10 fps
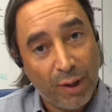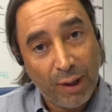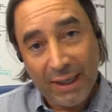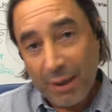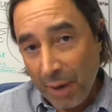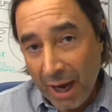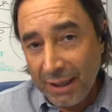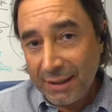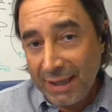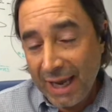in about
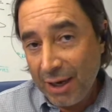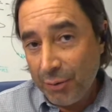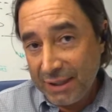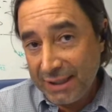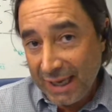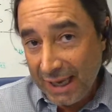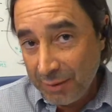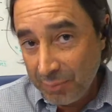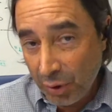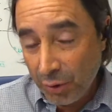a day, we
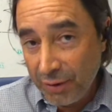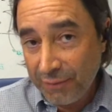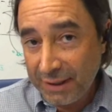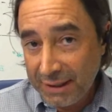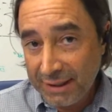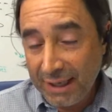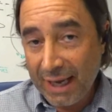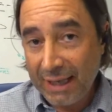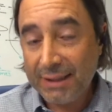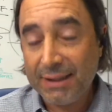scanned both of the
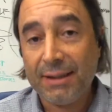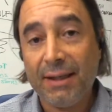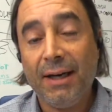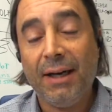sets.